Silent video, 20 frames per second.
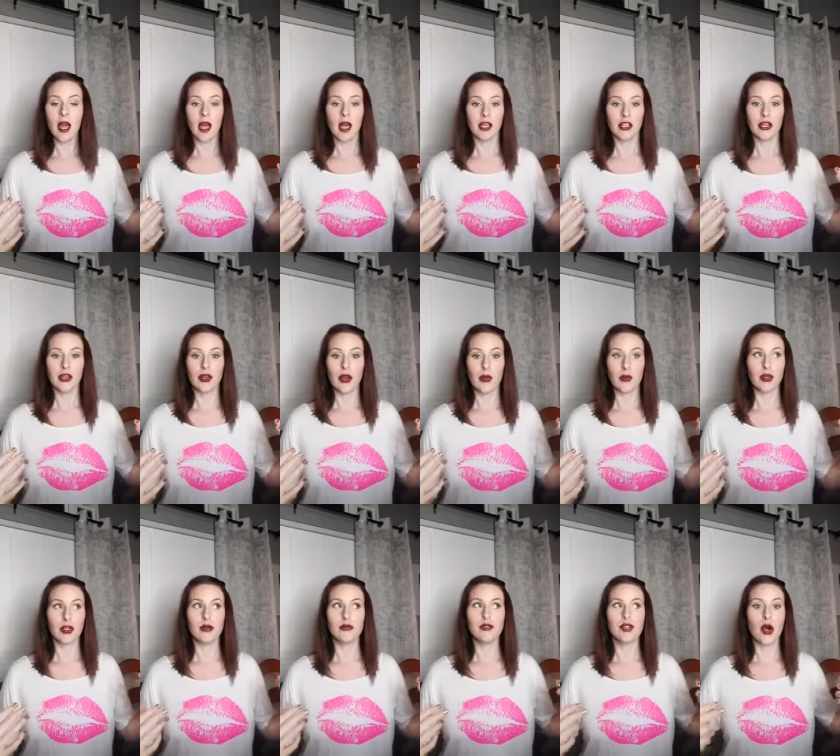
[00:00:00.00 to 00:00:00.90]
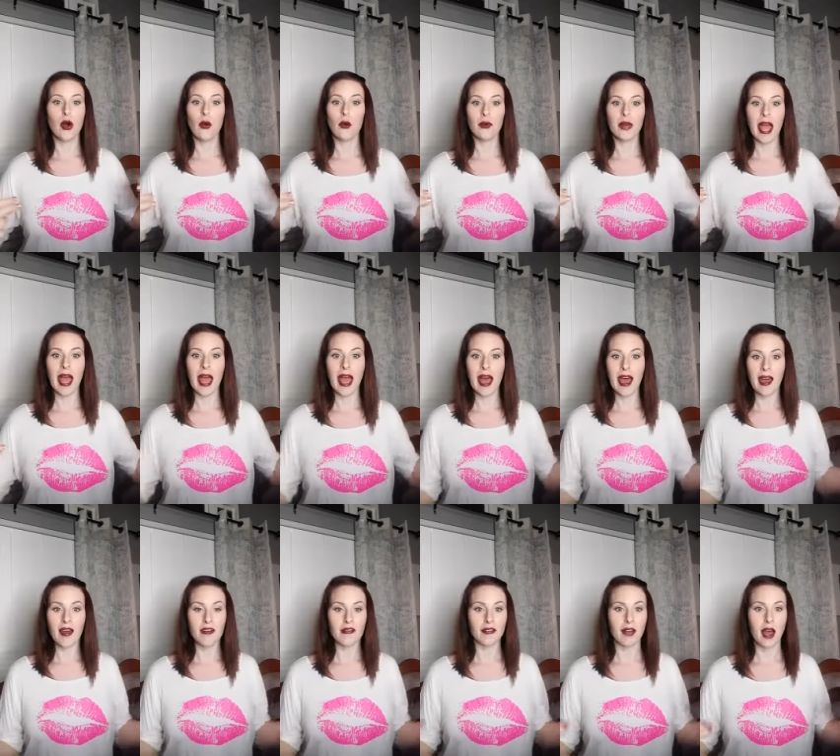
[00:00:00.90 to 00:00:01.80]
you don't
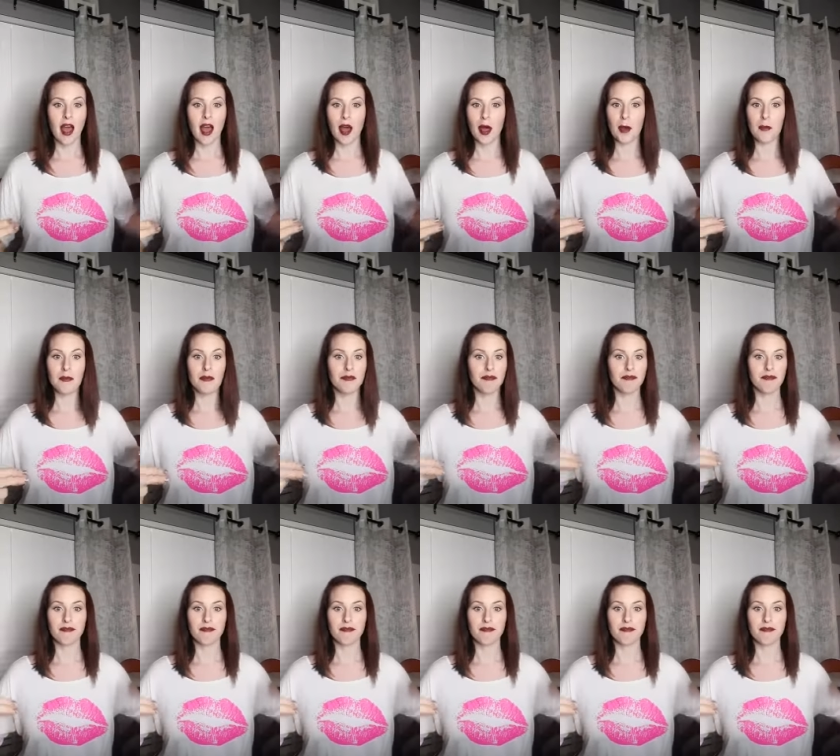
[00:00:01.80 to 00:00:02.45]
have